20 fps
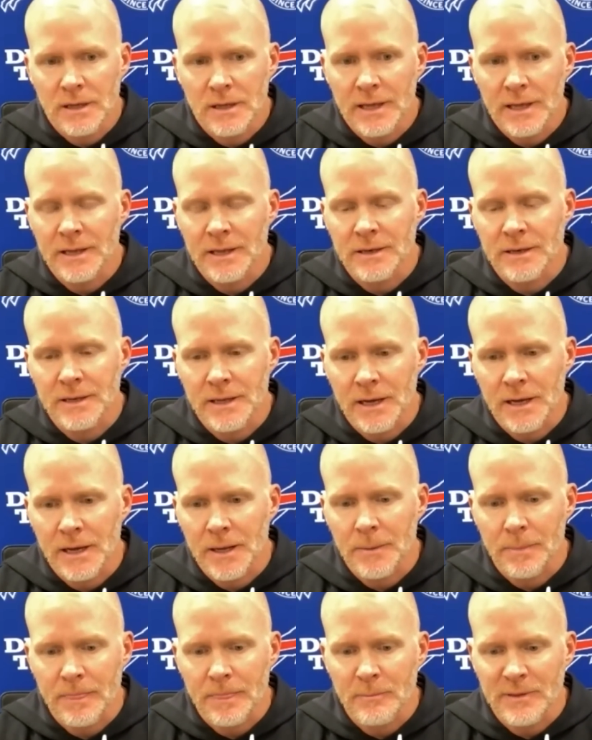and
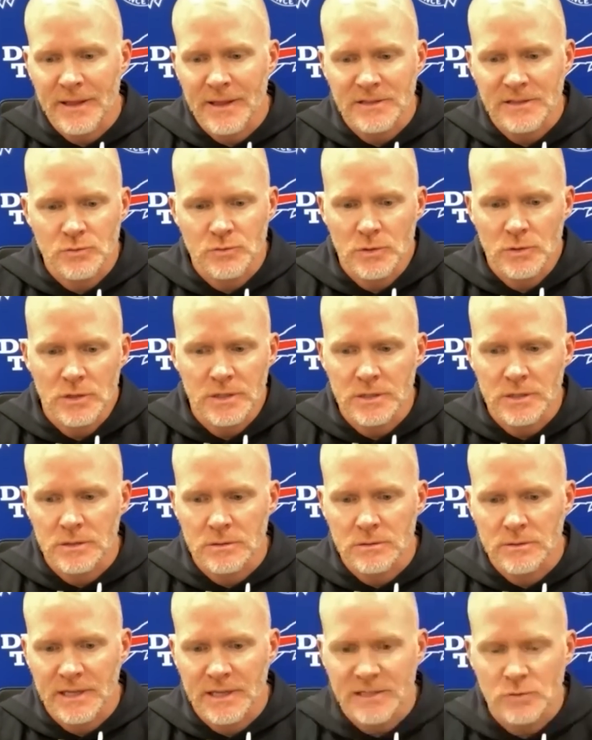uh, I mean that's
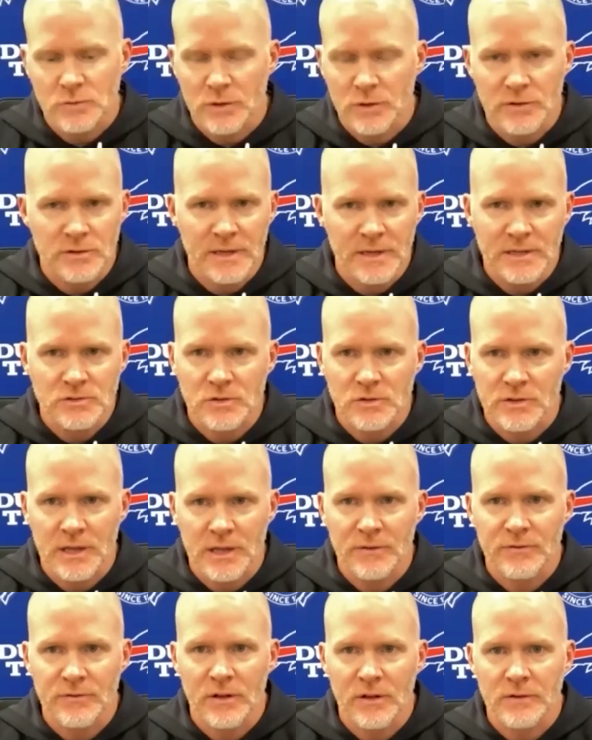really that's really the nature of the
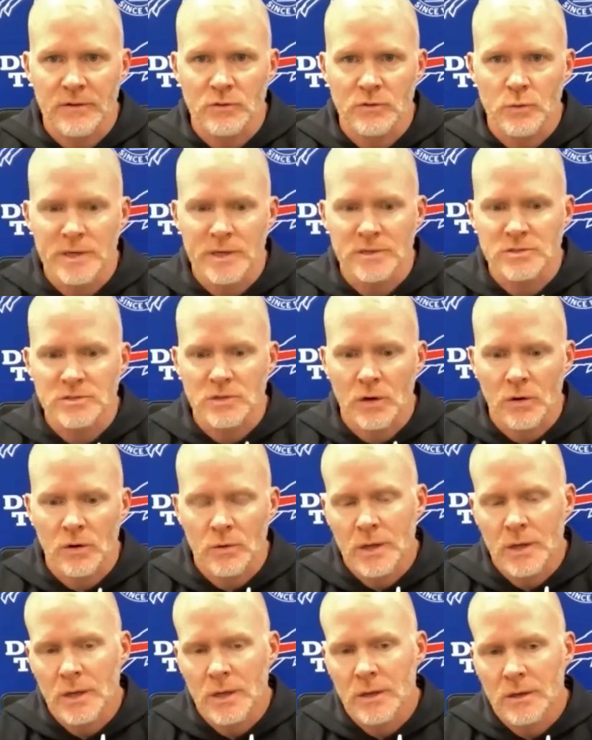NFL every week. So
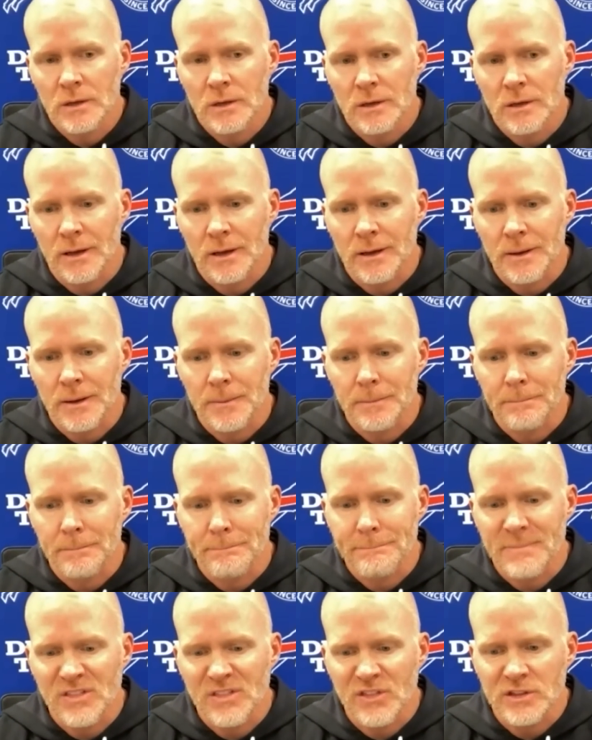um,
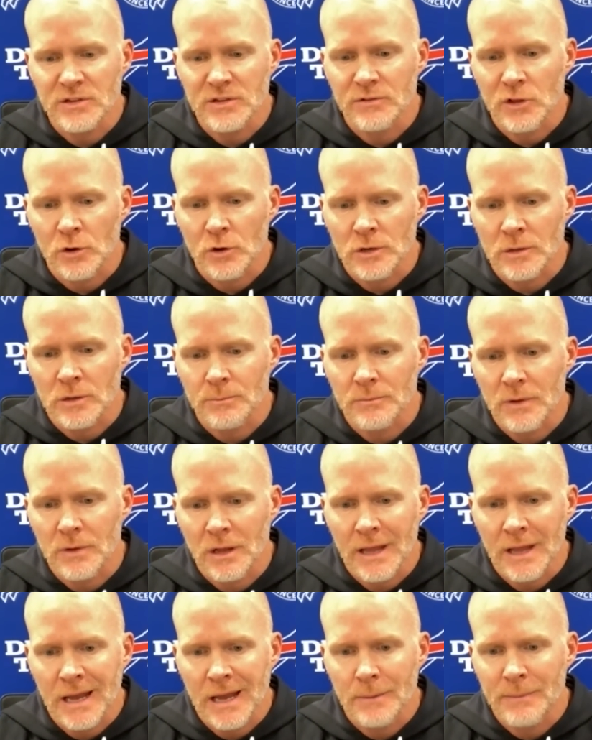I think you learn a
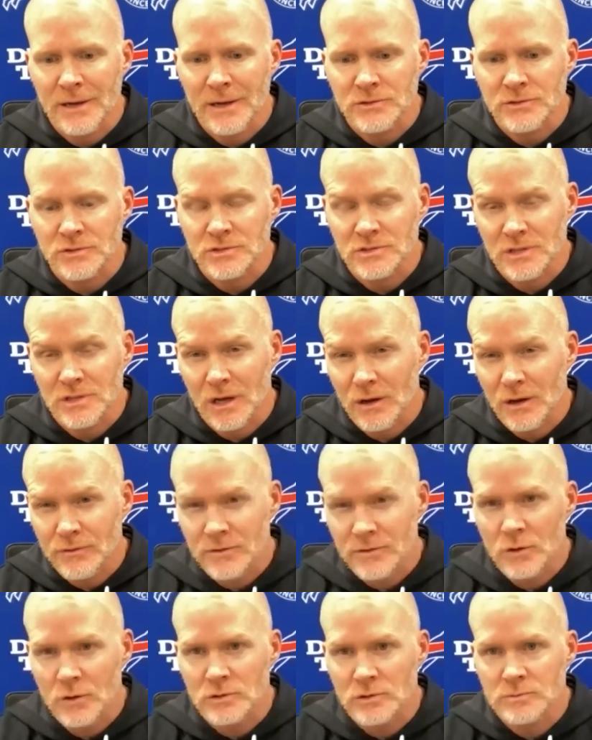lot about yourself
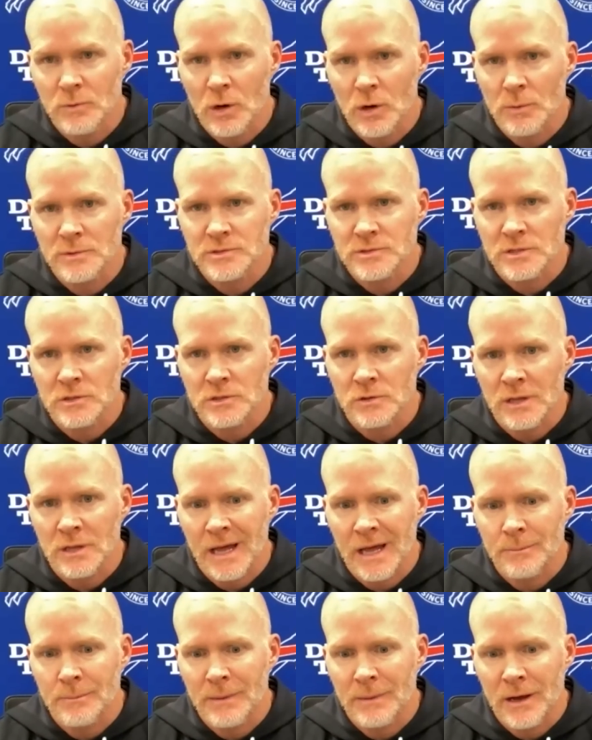in those moments. You learn a
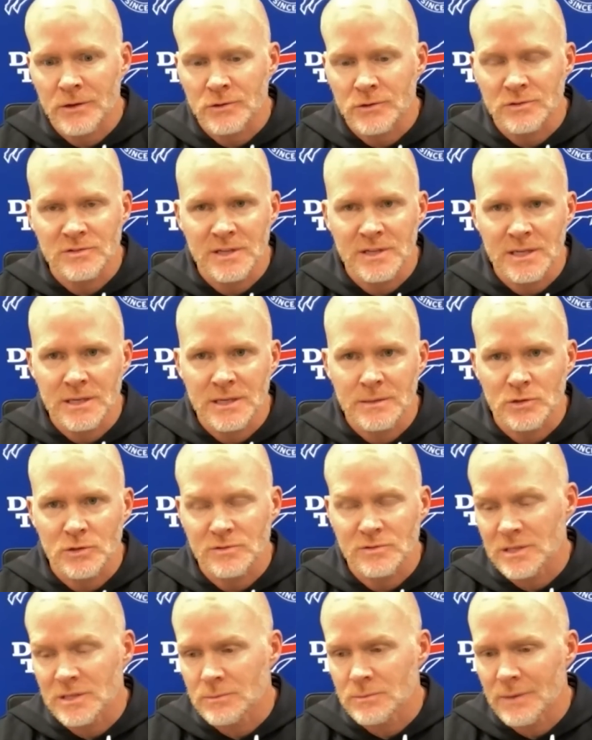lot about your team, your
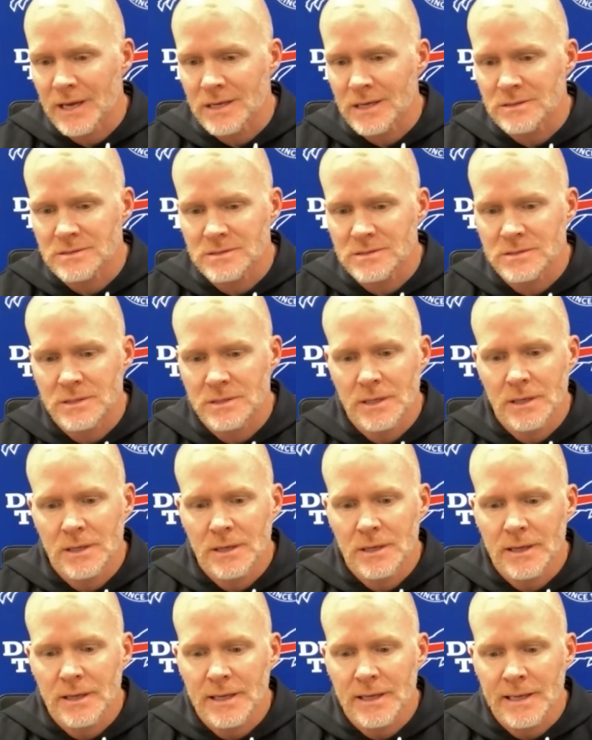teammates,
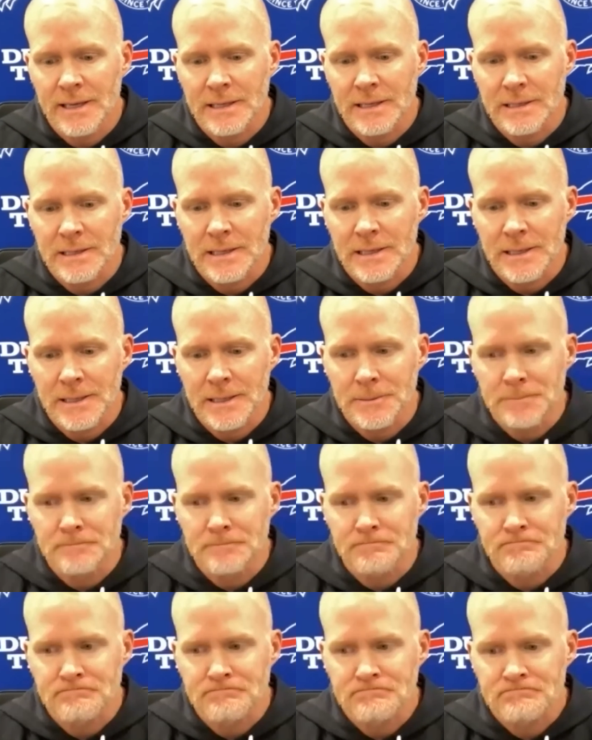and um,